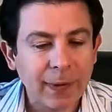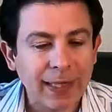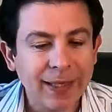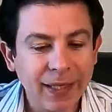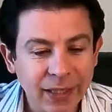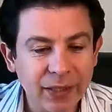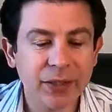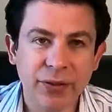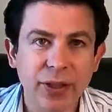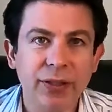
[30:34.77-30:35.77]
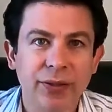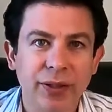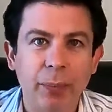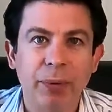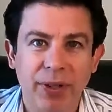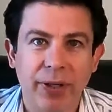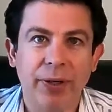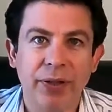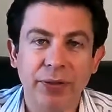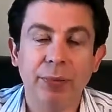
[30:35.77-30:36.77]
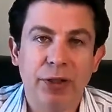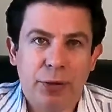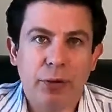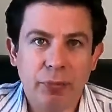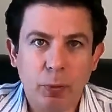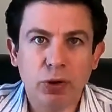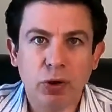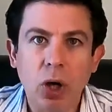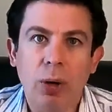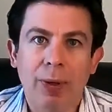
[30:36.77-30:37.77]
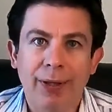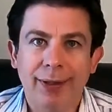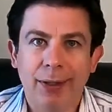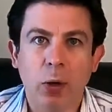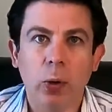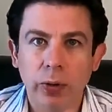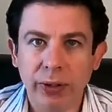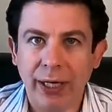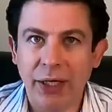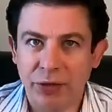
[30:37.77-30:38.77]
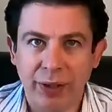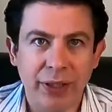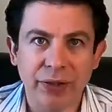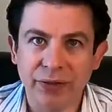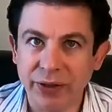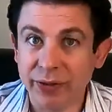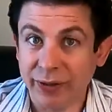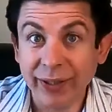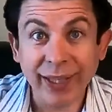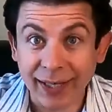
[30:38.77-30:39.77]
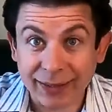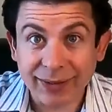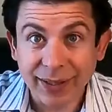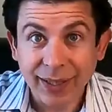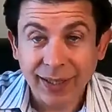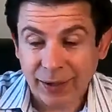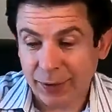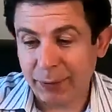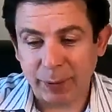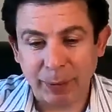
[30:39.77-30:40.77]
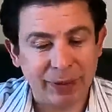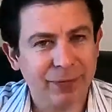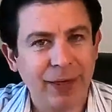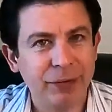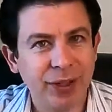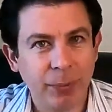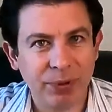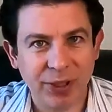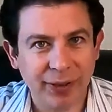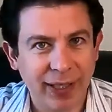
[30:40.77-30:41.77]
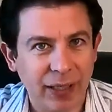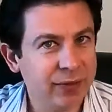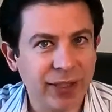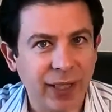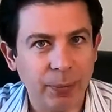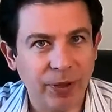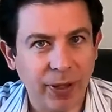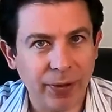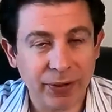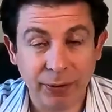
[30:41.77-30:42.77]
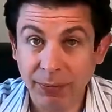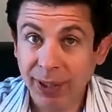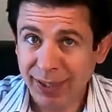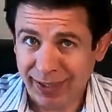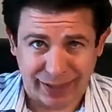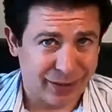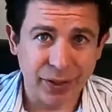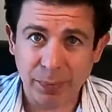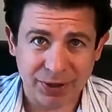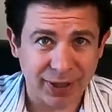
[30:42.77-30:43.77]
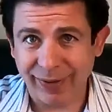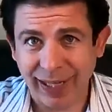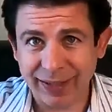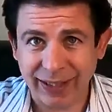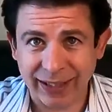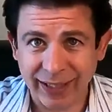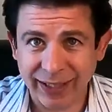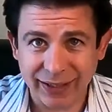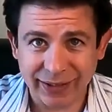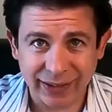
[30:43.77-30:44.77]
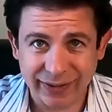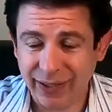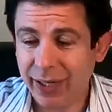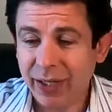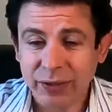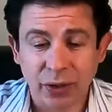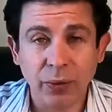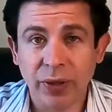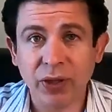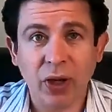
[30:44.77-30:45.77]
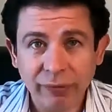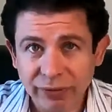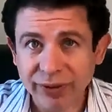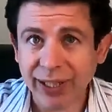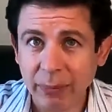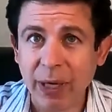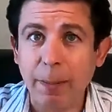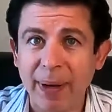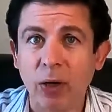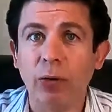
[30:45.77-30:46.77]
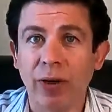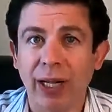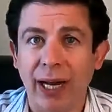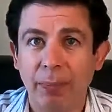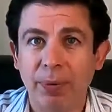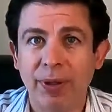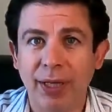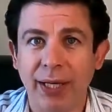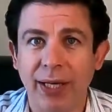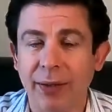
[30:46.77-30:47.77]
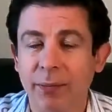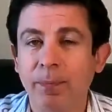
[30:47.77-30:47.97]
kidney disease and hyperthyroidism are two of the most common old age-related diseases in cats. Think about 5 to 10% of cats get hyperthyroidism, like 30% of cats get kidney disease. So there's obviously going to be a big overlap in